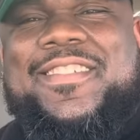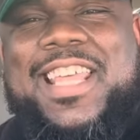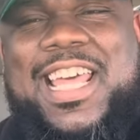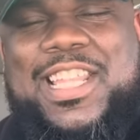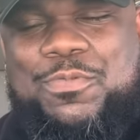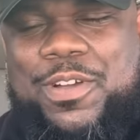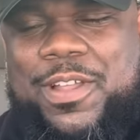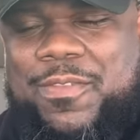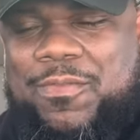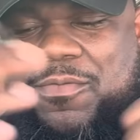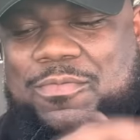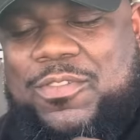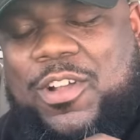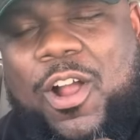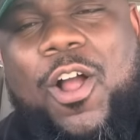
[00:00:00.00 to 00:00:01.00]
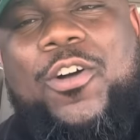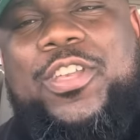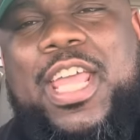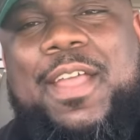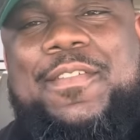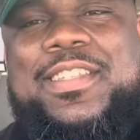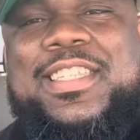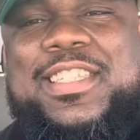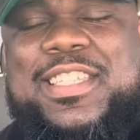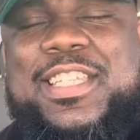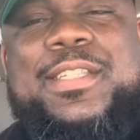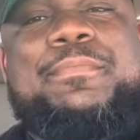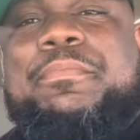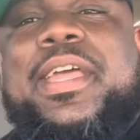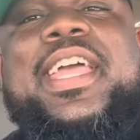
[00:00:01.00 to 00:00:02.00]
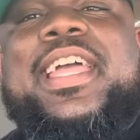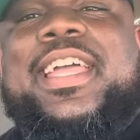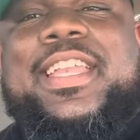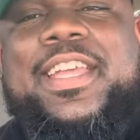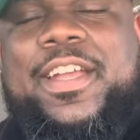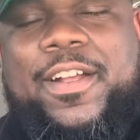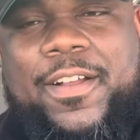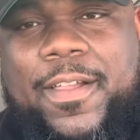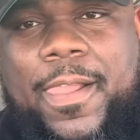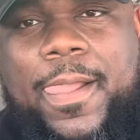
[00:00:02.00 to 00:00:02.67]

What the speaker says: That's what Carl Davis is, just big in here.